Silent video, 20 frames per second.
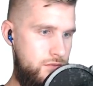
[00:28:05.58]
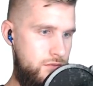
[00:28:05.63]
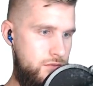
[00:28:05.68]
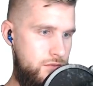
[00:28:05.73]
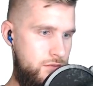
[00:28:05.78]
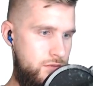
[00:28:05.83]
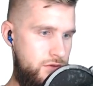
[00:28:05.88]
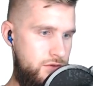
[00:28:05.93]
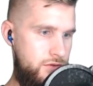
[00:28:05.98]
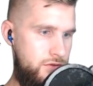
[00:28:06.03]

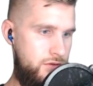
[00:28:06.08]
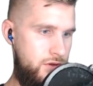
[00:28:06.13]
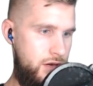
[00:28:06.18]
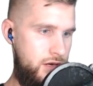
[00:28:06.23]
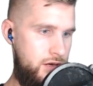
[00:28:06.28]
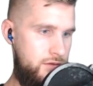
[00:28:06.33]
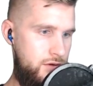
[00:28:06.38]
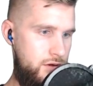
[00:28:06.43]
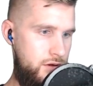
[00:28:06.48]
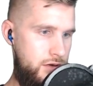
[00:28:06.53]
This is
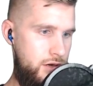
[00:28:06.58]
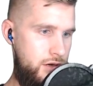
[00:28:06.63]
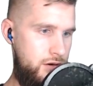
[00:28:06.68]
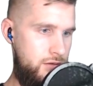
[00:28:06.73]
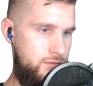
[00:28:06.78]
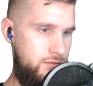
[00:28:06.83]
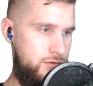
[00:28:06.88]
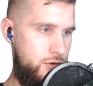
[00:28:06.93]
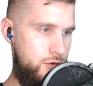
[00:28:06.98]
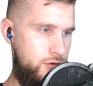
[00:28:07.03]
kind of a,
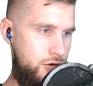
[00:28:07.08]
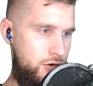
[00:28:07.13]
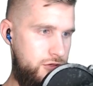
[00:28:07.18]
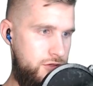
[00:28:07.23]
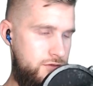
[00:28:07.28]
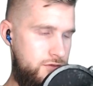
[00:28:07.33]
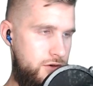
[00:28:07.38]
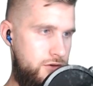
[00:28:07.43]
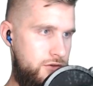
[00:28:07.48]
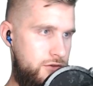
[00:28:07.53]
here, view larger
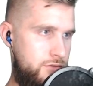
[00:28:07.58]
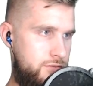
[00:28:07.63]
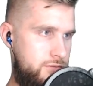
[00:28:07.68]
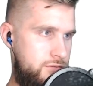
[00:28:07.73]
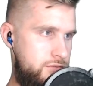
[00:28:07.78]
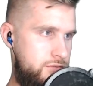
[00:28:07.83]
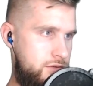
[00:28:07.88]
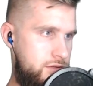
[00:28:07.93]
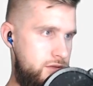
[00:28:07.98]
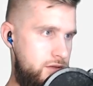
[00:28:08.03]
version.
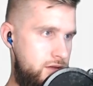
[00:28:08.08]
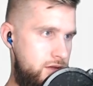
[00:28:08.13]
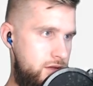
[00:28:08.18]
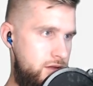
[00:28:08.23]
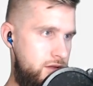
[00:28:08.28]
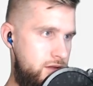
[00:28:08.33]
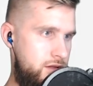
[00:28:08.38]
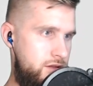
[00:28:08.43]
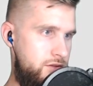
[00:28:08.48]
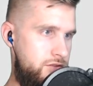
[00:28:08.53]

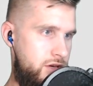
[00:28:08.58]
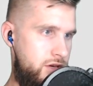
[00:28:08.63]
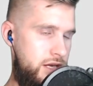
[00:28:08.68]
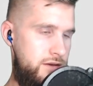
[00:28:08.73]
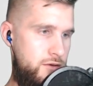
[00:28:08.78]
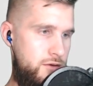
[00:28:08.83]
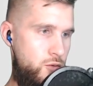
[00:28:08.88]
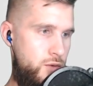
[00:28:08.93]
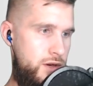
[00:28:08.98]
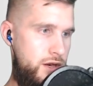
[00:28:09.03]
It's kind
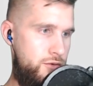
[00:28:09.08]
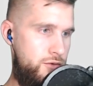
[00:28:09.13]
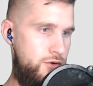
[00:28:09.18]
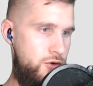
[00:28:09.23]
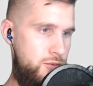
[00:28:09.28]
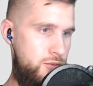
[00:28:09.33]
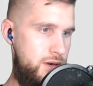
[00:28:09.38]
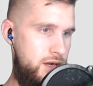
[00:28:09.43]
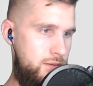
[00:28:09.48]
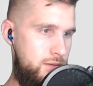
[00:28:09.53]
of a weird
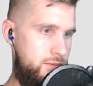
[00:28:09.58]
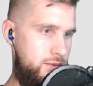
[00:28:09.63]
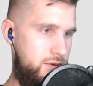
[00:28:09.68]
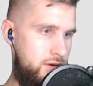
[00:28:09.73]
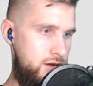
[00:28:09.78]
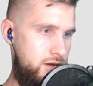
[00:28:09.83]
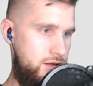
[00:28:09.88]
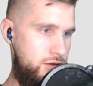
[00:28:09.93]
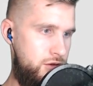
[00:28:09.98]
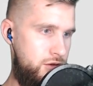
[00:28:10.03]

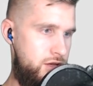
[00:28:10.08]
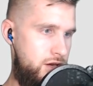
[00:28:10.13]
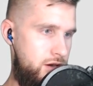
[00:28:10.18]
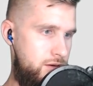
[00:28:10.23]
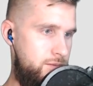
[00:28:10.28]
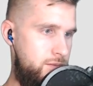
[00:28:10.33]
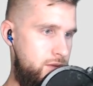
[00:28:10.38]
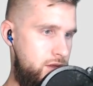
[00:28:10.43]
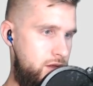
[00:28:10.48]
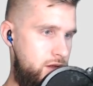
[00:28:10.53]
roadmap. Look here.
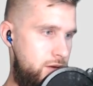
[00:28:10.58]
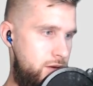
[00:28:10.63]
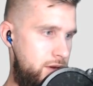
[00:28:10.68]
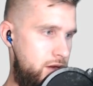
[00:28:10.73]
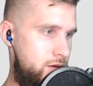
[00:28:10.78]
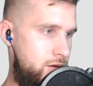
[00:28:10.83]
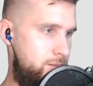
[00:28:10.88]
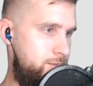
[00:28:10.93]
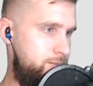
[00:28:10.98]
Here we go.